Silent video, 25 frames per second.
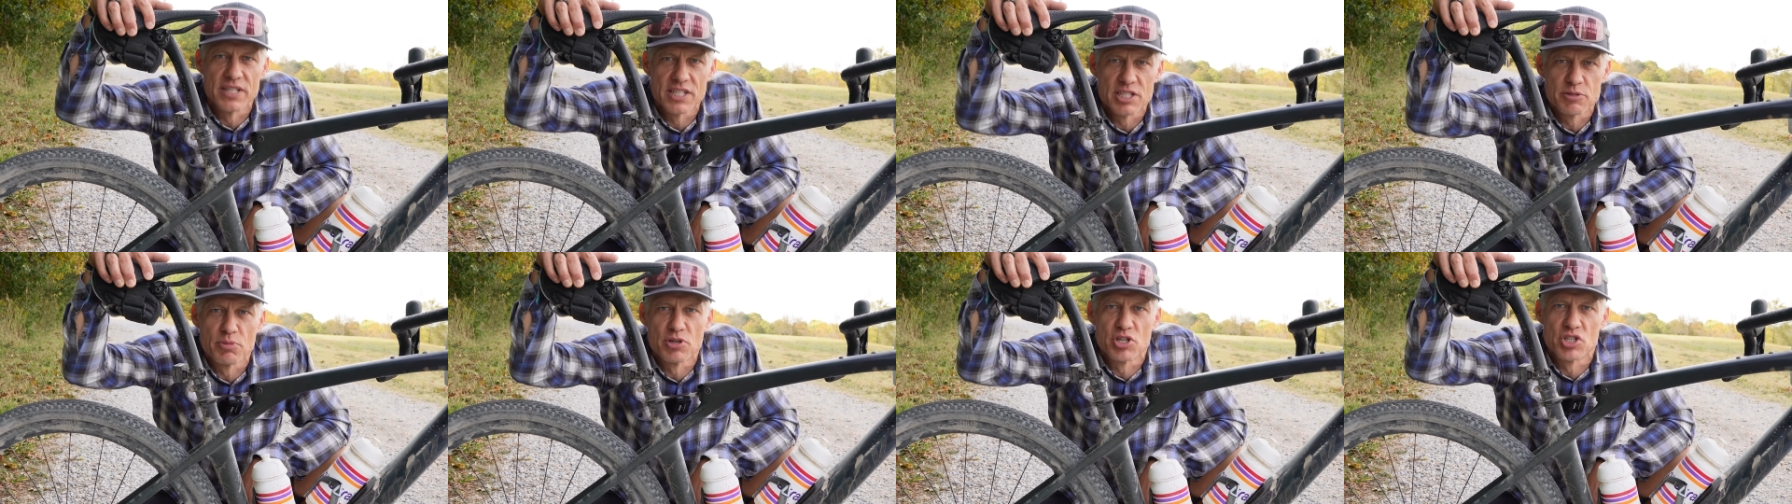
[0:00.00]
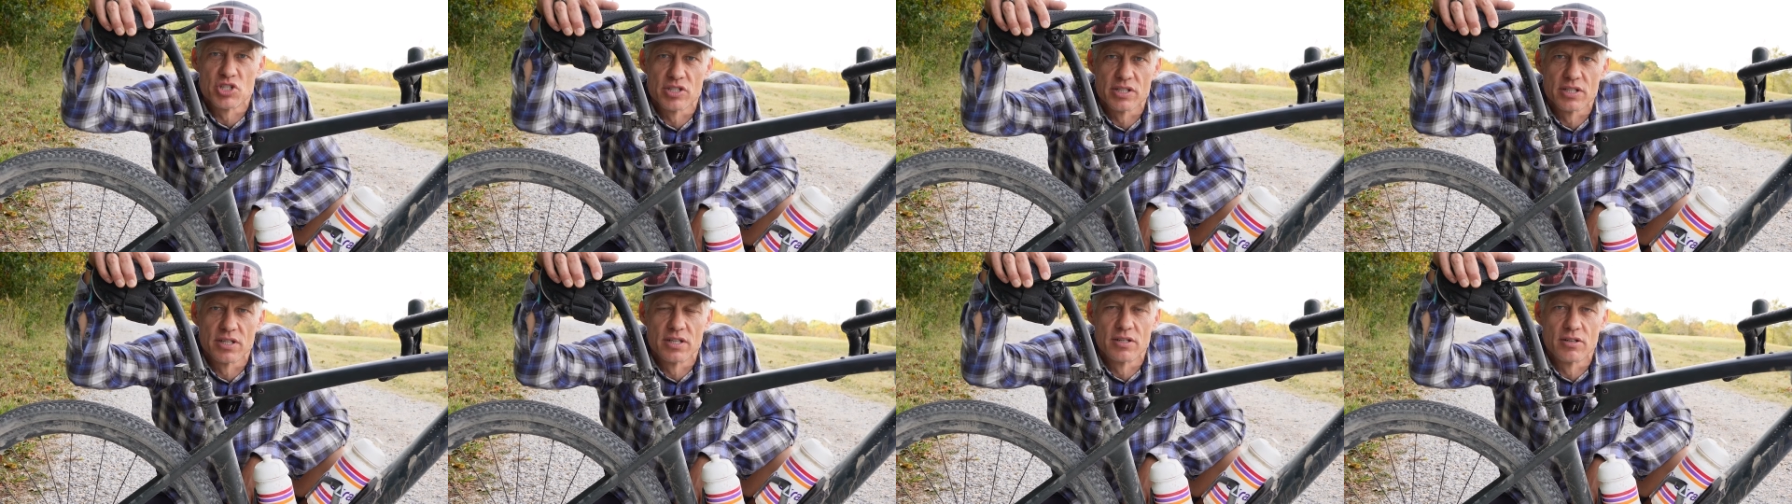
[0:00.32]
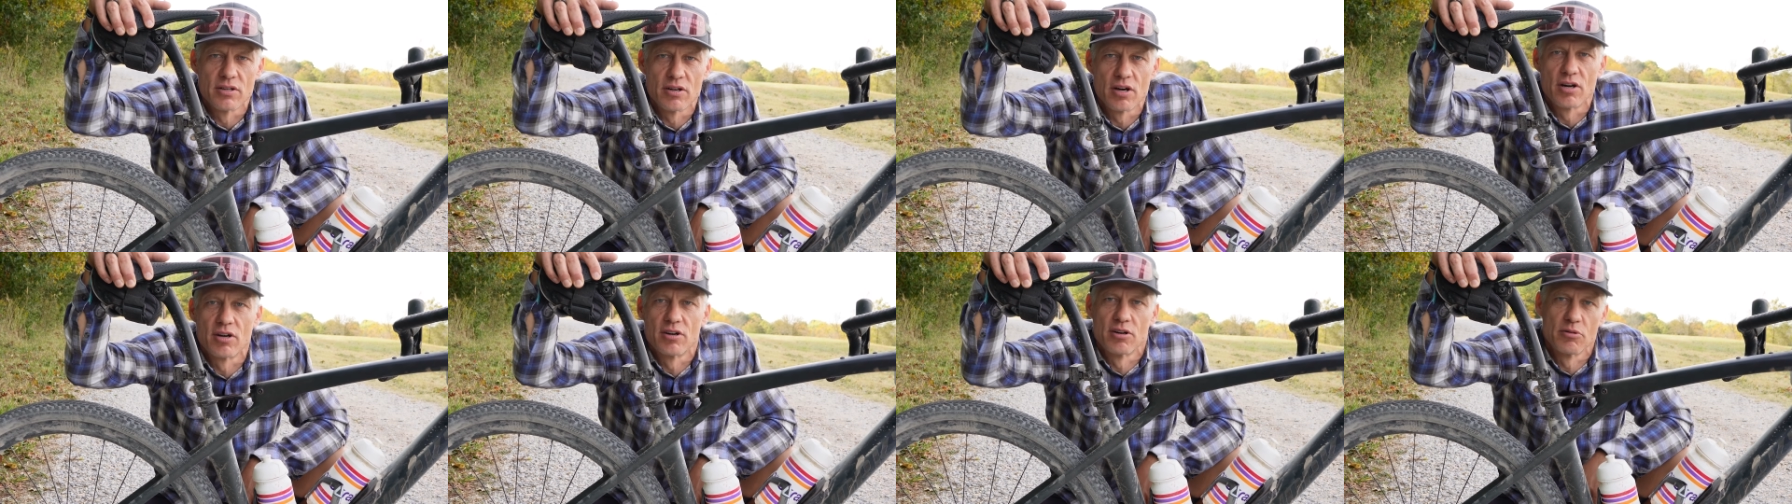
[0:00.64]
especially
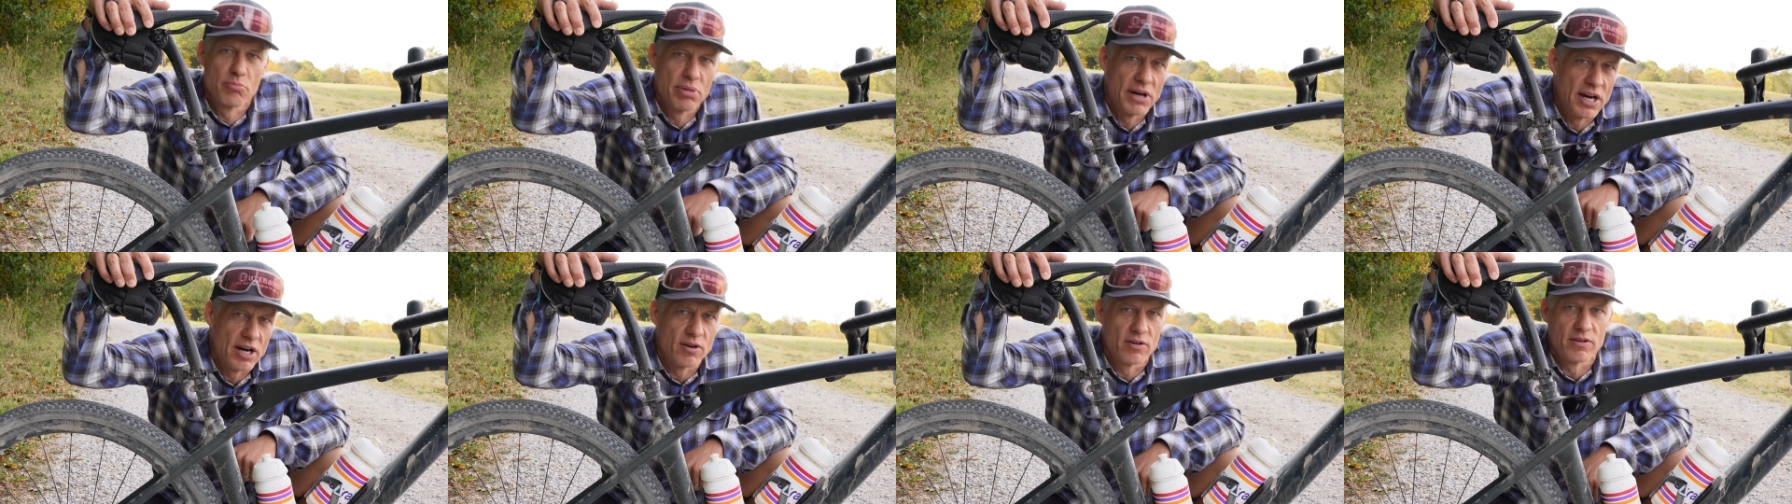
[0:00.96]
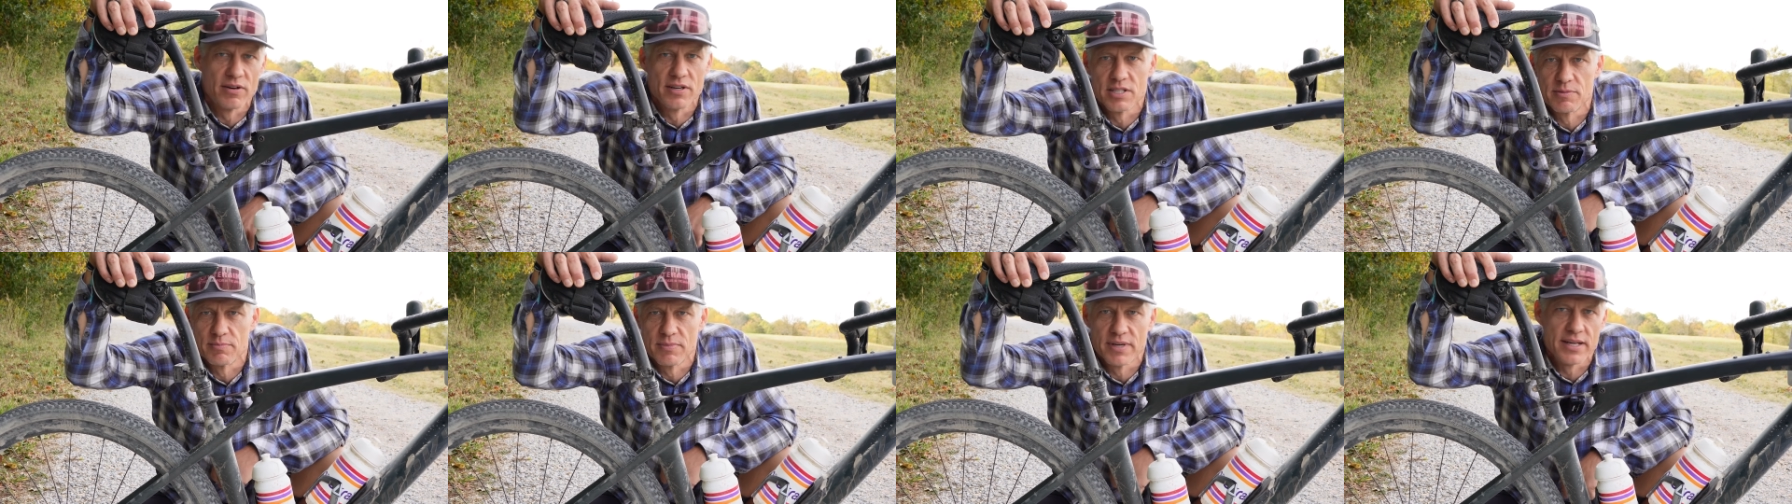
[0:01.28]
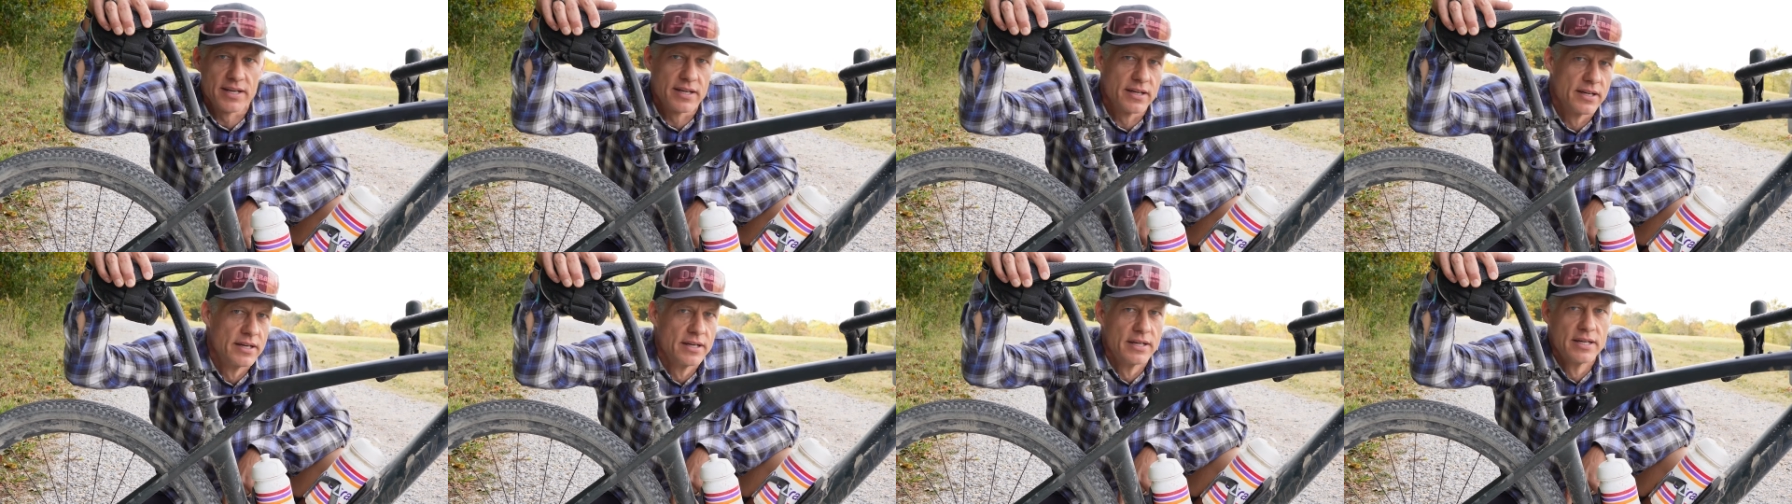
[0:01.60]
under hard power as
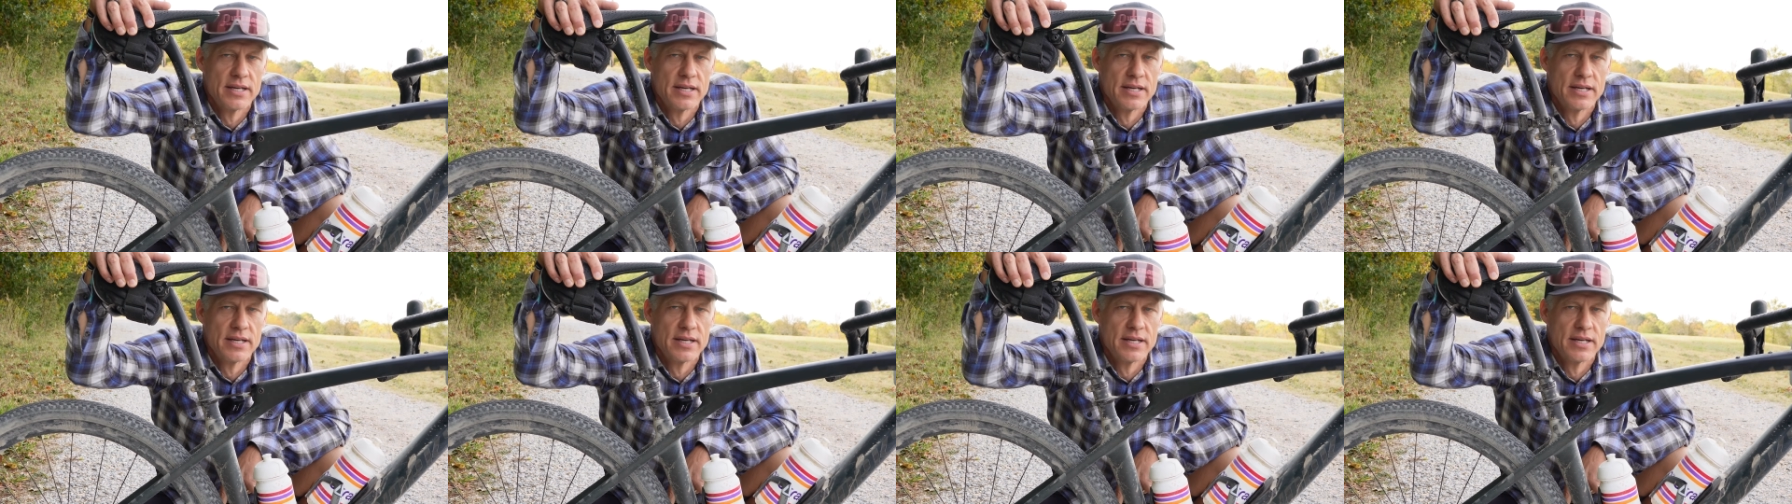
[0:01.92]
my